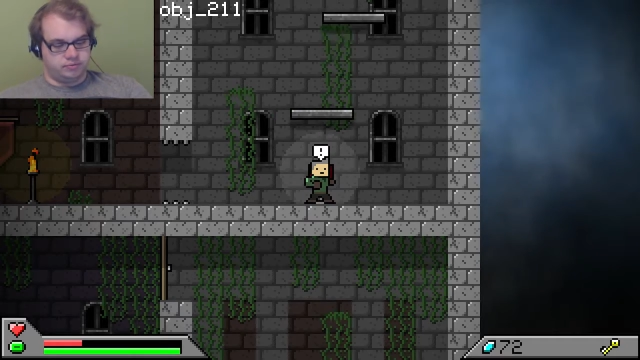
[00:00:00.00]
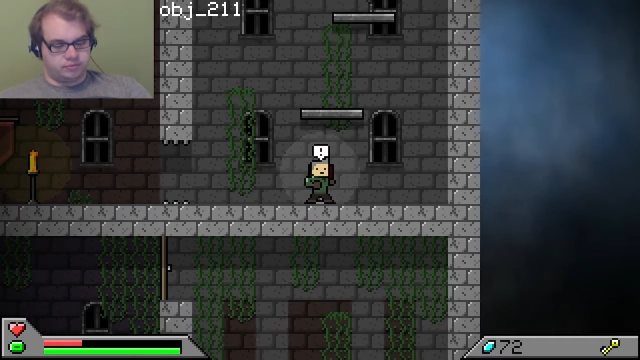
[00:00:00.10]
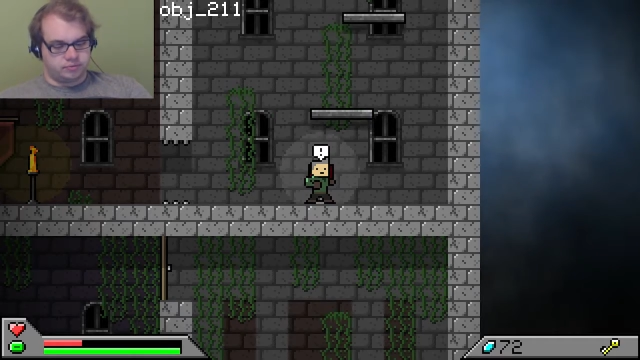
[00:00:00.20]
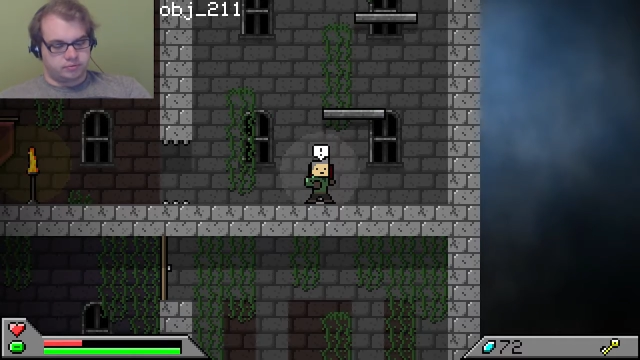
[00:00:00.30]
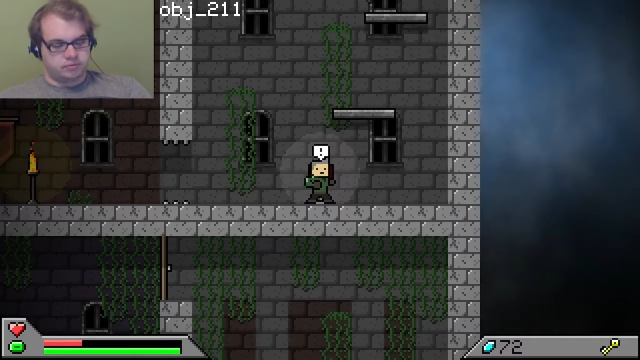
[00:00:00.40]

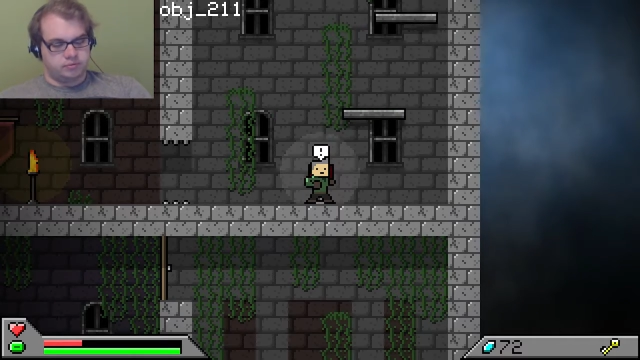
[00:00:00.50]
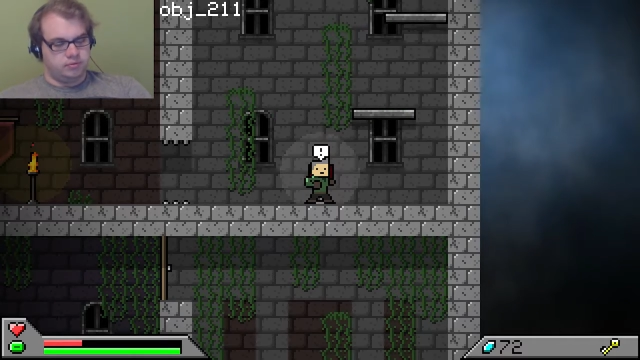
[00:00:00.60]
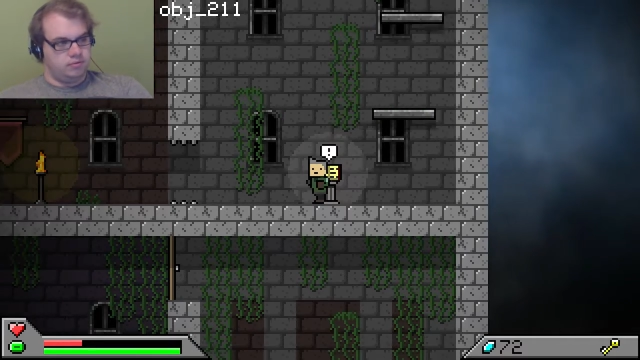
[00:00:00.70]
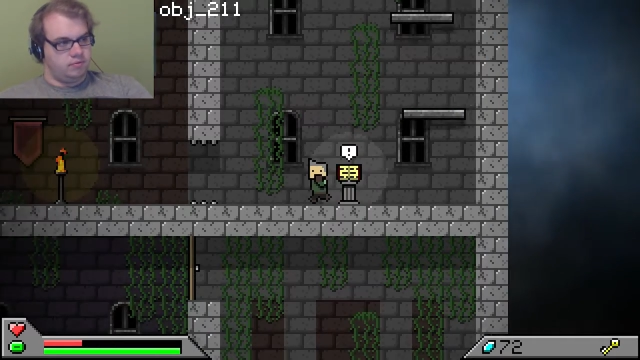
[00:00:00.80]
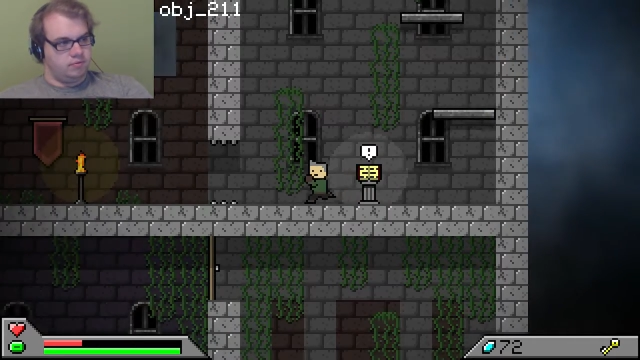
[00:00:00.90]

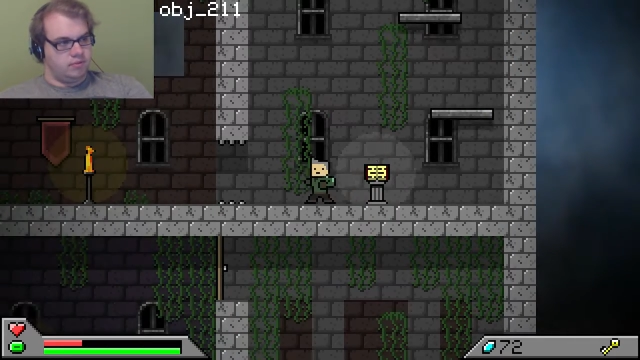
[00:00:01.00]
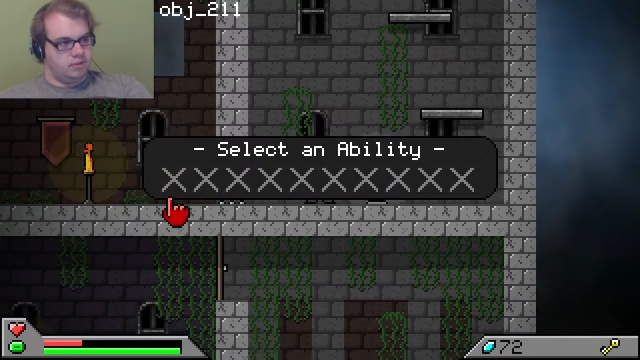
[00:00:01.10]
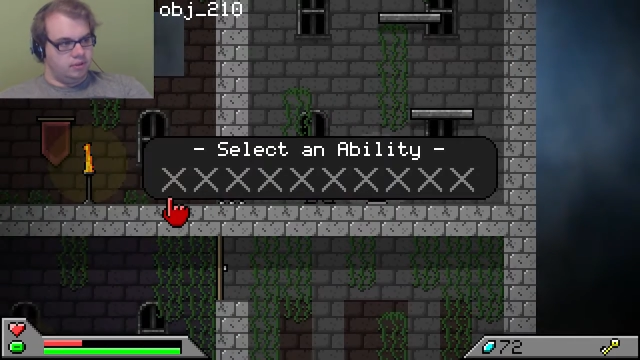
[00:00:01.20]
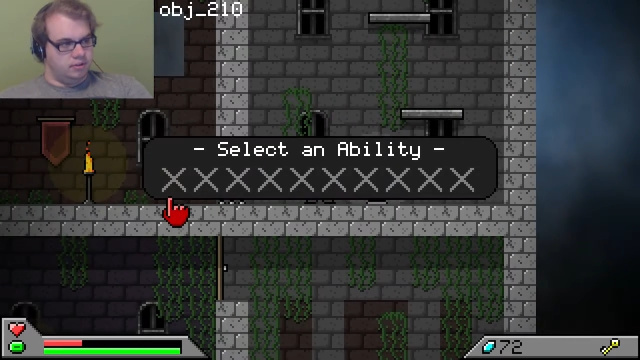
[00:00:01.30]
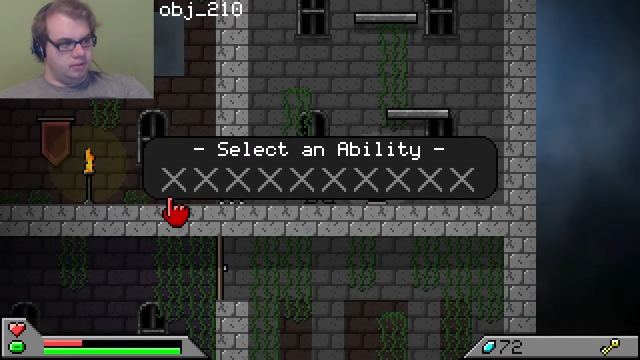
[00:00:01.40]

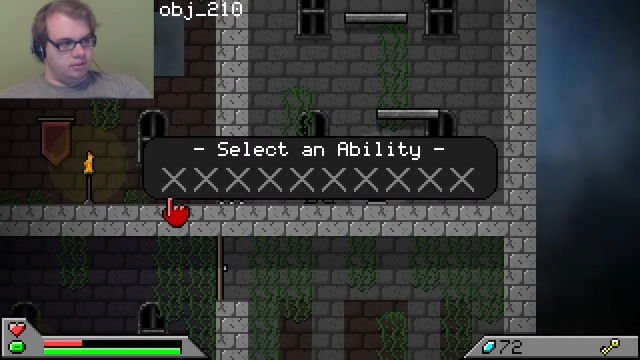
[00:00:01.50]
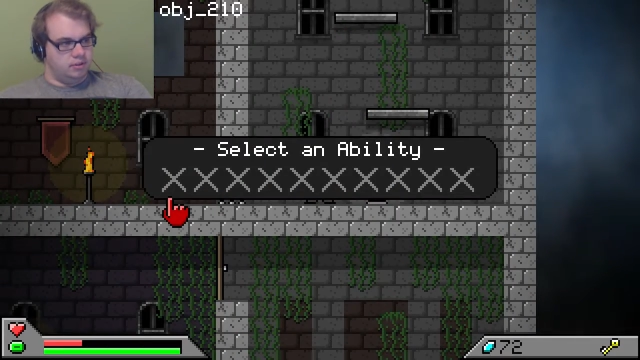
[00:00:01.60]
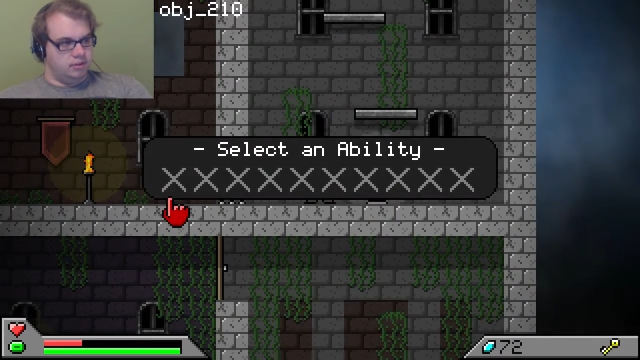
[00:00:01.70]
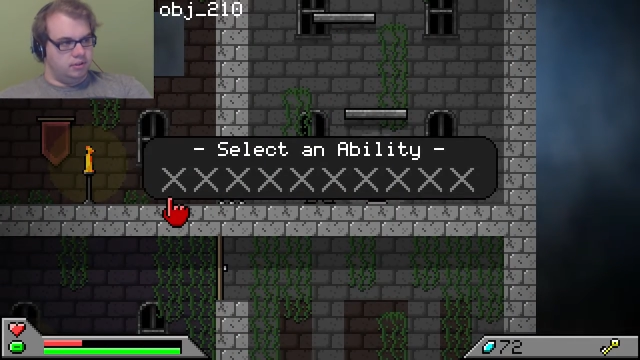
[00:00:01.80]
Nothing is said.